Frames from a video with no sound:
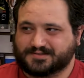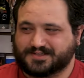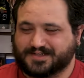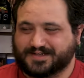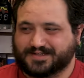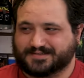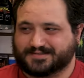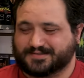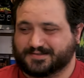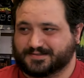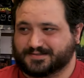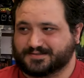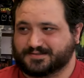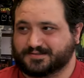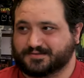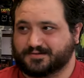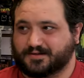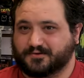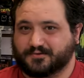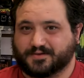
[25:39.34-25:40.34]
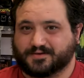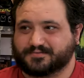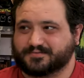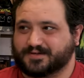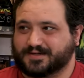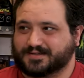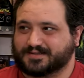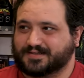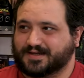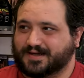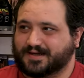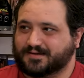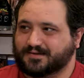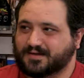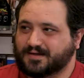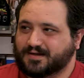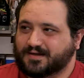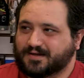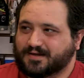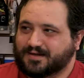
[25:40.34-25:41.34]
she needs to slow the fuck down.
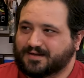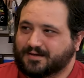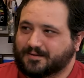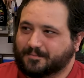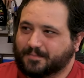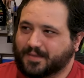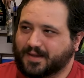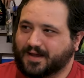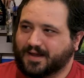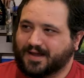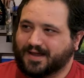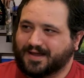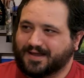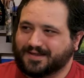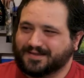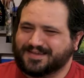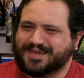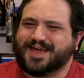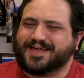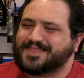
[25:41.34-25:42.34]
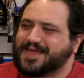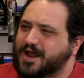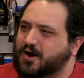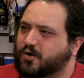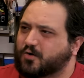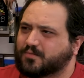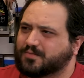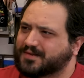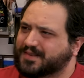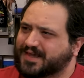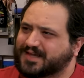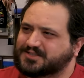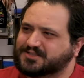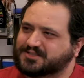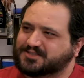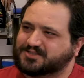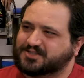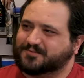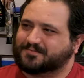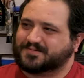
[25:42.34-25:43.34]
Uh, yeah, that whole
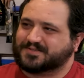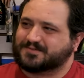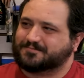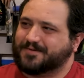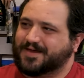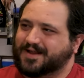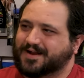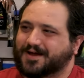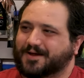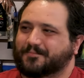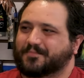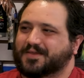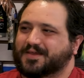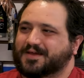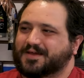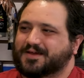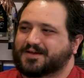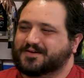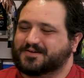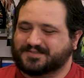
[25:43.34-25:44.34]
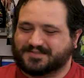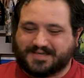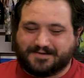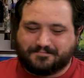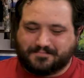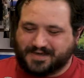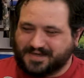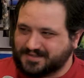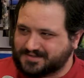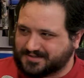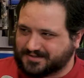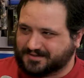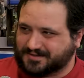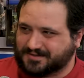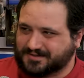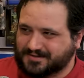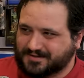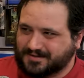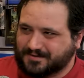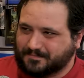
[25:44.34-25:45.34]
relationship is sped up because he meets
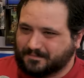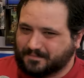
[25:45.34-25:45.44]
her.